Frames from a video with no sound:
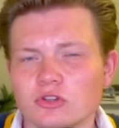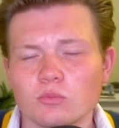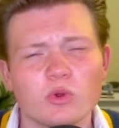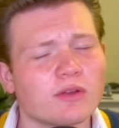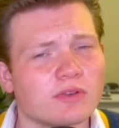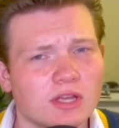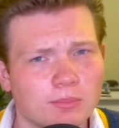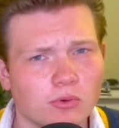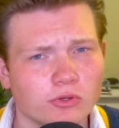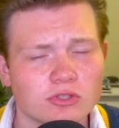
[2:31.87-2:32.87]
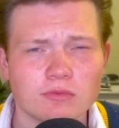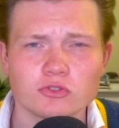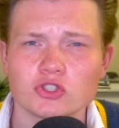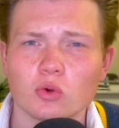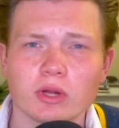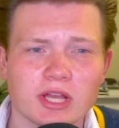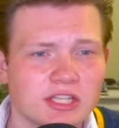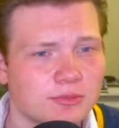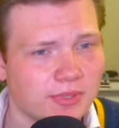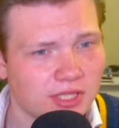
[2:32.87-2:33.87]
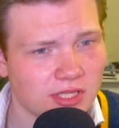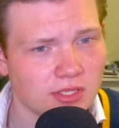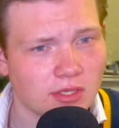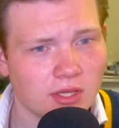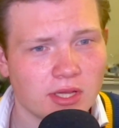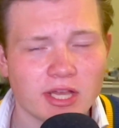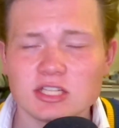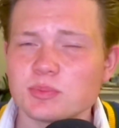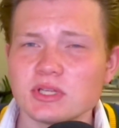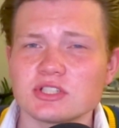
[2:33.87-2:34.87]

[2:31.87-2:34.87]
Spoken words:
up, we have hit points, or for short HP. HP